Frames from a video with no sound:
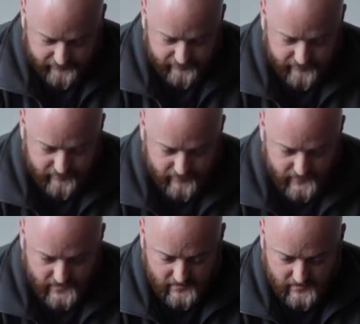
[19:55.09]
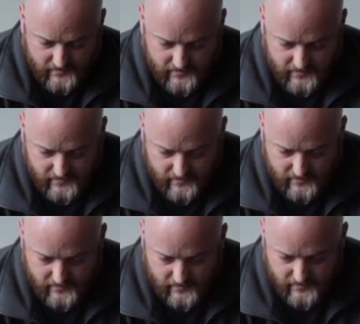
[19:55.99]

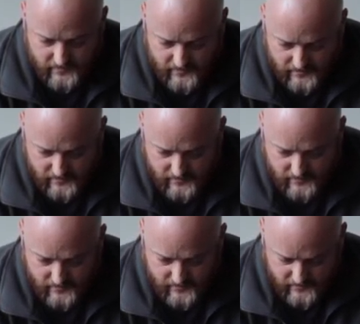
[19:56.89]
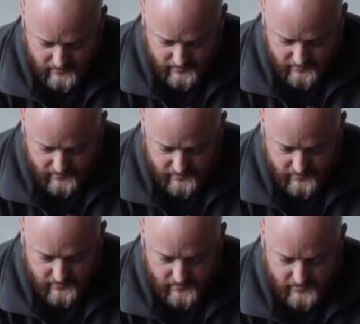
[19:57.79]

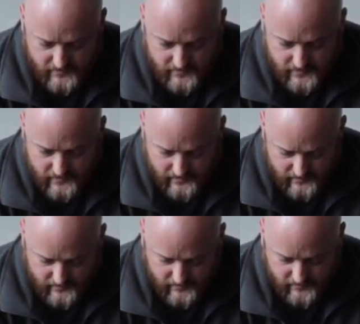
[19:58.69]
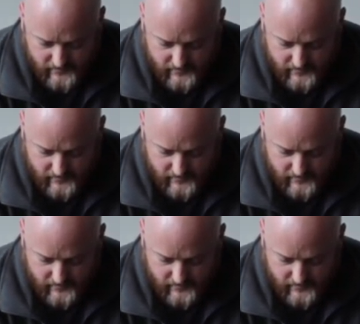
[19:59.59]
No one is speaking in this clip.